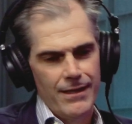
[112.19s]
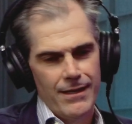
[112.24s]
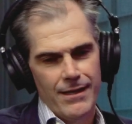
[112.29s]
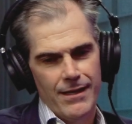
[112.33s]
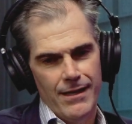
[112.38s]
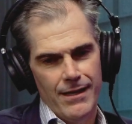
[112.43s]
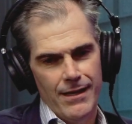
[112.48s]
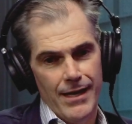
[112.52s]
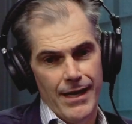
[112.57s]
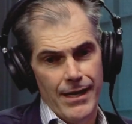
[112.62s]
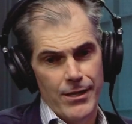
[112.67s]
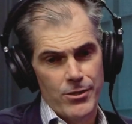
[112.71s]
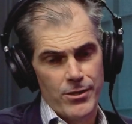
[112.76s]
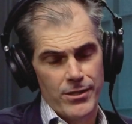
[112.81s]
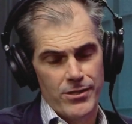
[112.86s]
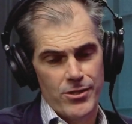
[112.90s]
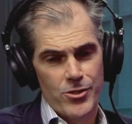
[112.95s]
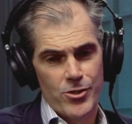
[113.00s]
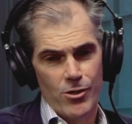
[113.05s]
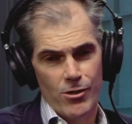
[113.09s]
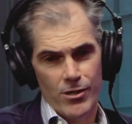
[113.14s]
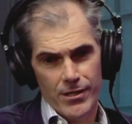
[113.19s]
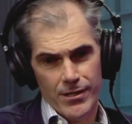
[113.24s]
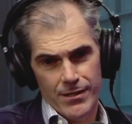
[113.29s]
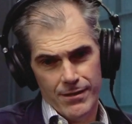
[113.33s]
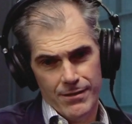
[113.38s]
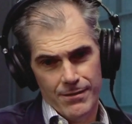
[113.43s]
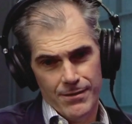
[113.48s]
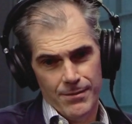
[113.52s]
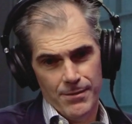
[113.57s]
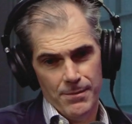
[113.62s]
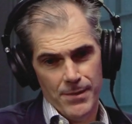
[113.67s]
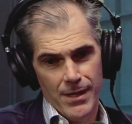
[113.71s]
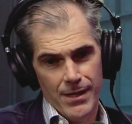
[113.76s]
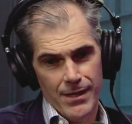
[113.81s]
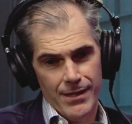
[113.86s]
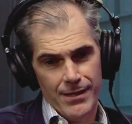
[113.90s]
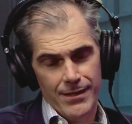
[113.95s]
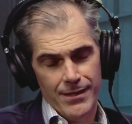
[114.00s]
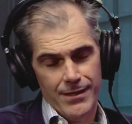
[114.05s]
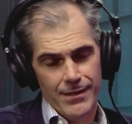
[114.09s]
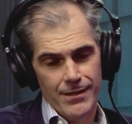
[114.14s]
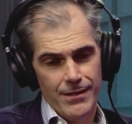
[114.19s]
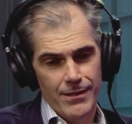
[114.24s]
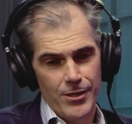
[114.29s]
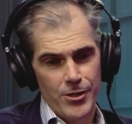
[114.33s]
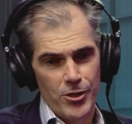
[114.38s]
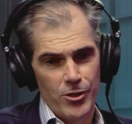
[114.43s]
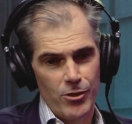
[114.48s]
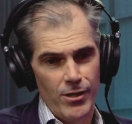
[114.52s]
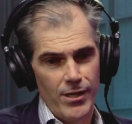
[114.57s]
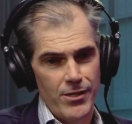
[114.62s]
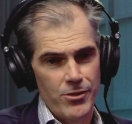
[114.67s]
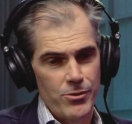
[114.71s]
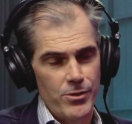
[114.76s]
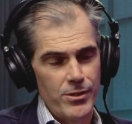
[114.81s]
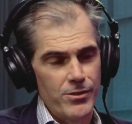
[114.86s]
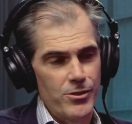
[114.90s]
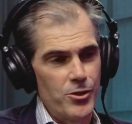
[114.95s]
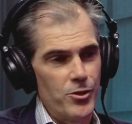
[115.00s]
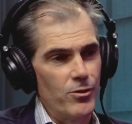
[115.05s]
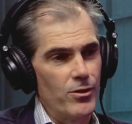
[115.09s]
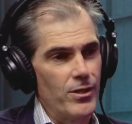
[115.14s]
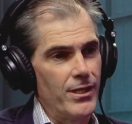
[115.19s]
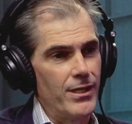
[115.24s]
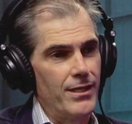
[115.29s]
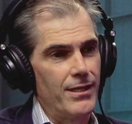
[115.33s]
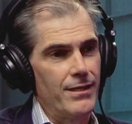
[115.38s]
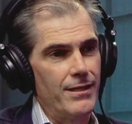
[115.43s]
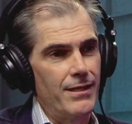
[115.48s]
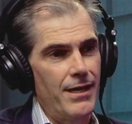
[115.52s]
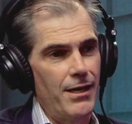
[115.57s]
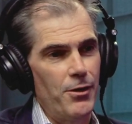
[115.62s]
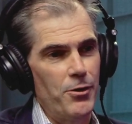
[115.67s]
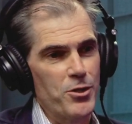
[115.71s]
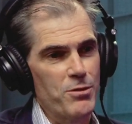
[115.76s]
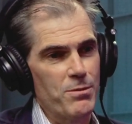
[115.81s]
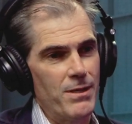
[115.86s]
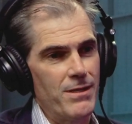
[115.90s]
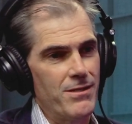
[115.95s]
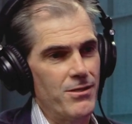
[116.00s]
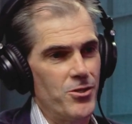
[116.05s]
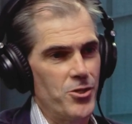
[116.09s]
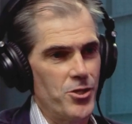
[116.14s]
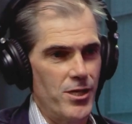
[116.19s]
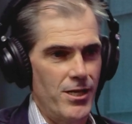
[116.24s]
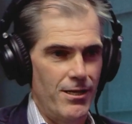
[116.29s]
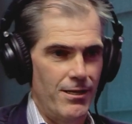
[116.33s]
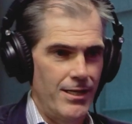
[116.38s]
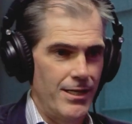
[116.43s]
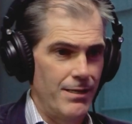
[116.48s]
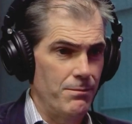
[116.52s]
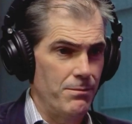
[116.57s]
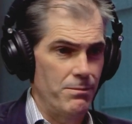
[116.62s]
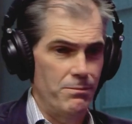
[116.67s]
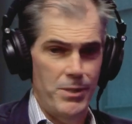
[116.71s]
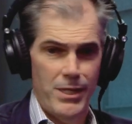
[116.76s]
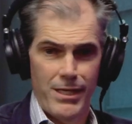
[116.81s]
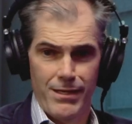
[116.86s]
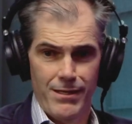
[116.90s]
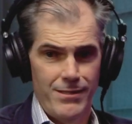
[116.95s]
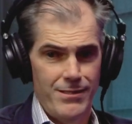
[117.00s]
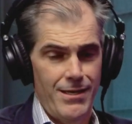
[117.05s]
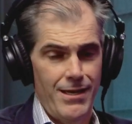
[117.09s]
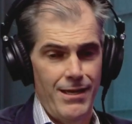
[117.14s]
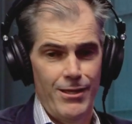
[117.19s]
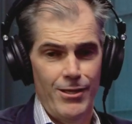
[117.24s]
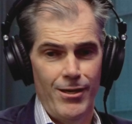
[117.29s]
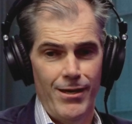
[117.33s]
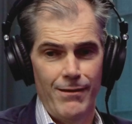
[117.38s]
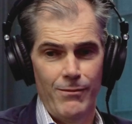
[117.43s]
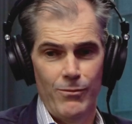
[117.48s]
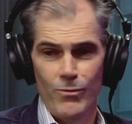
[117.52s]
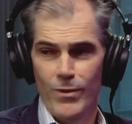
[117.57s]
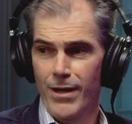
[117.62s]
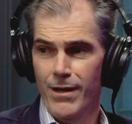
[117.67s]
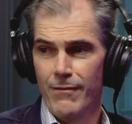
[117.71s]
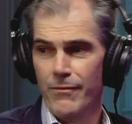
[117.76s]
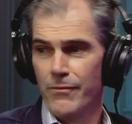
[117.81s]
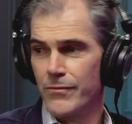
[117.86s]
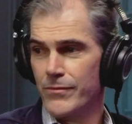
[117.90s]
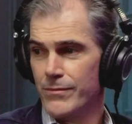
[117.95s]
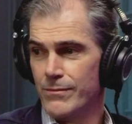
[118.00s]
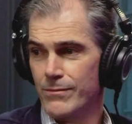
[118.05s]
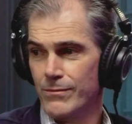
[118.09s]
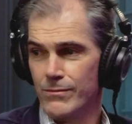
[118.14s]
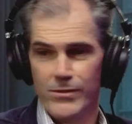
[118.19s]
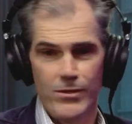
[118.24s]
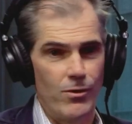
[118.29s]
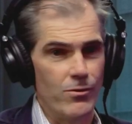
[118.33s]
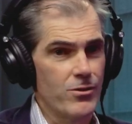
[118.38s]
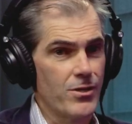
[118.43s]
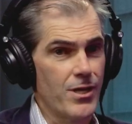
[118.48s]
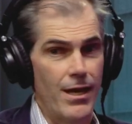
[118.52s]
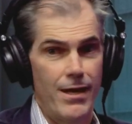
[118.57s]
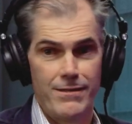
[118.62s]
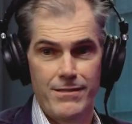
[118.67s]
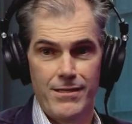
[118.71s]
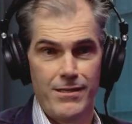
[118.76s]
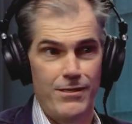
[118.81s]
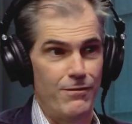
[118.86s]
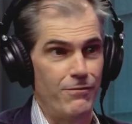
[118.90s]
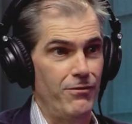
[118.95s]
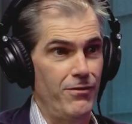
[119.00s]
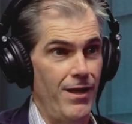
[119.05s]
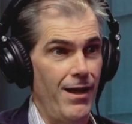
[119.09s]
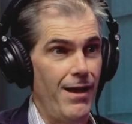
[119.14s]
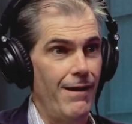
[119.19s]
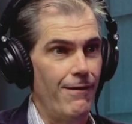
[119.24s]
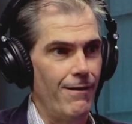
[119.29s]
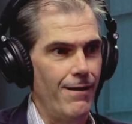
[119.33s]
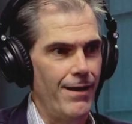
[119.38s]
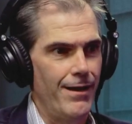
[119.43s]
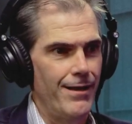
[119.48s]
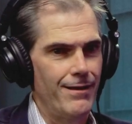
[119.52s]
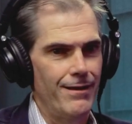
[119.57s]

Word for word: Uh, I actually started my uh, undergraduate degree in aerospace engineering because I thought, well, those guys get to fly, right?